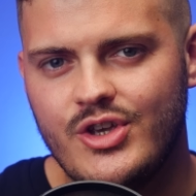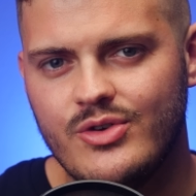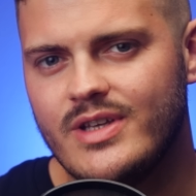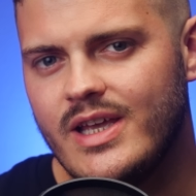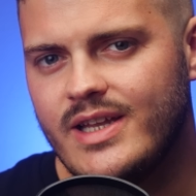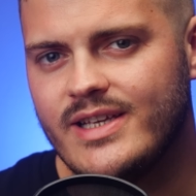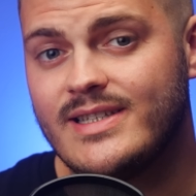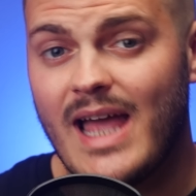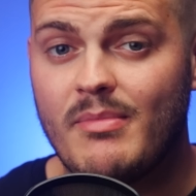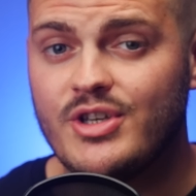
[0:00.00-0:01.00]
used in
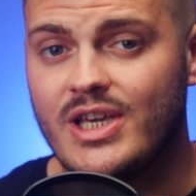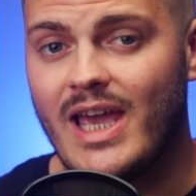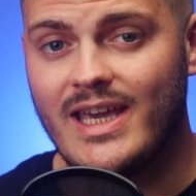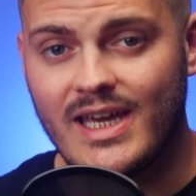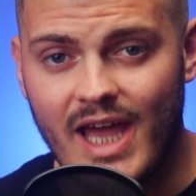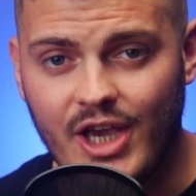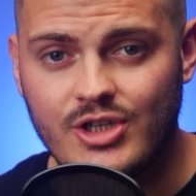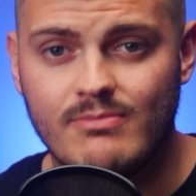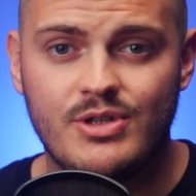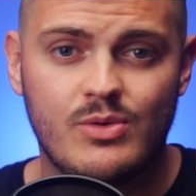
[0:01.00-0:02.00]
establishing a
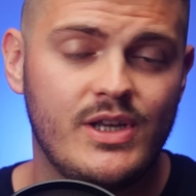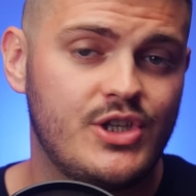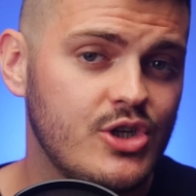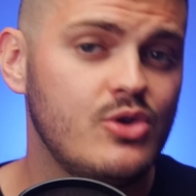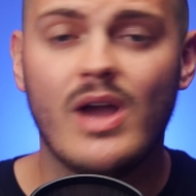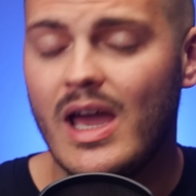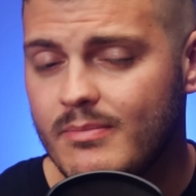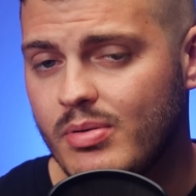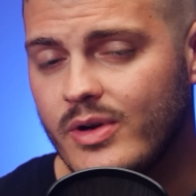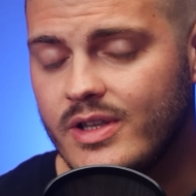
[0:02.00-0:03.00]
connection between two
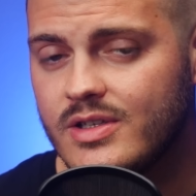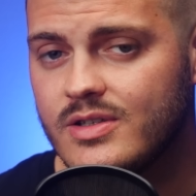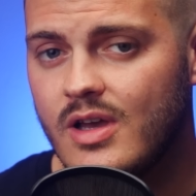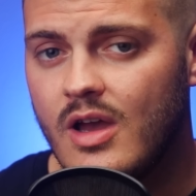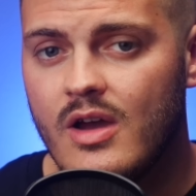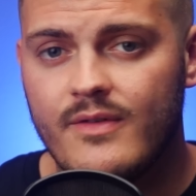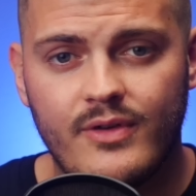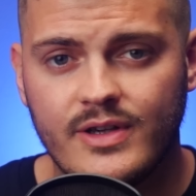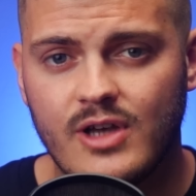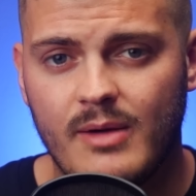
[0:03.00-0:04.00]
endpoints.
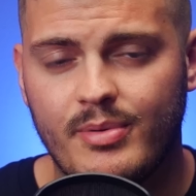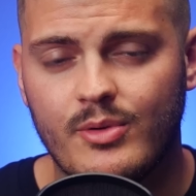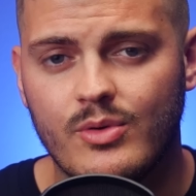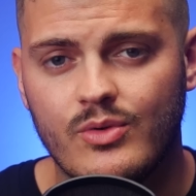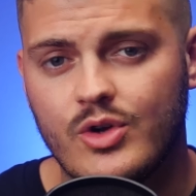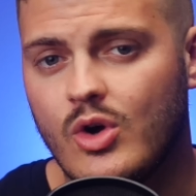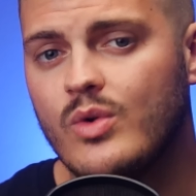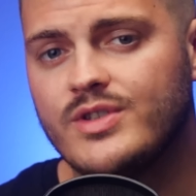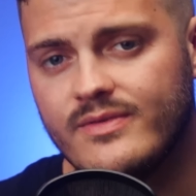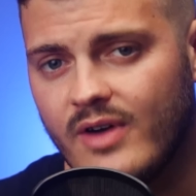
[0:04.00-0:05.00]
For example, the
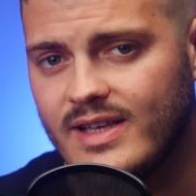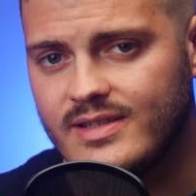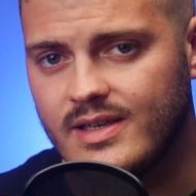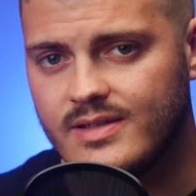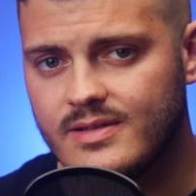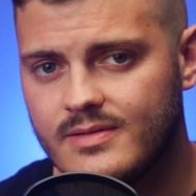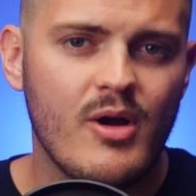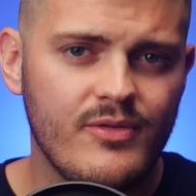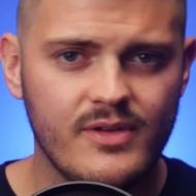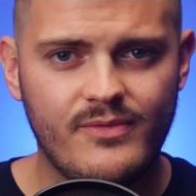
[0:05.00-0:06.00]
caller's devices.
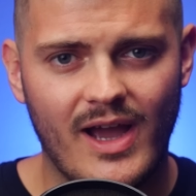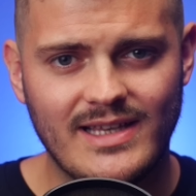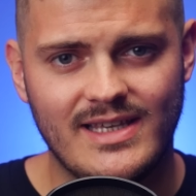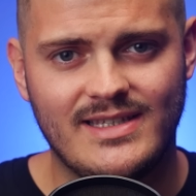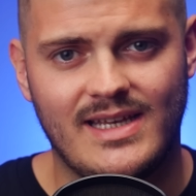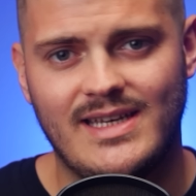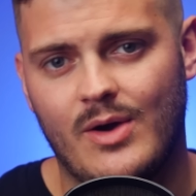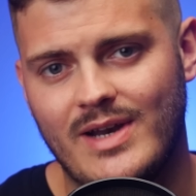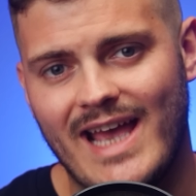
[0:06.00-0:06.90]
Both devices send out an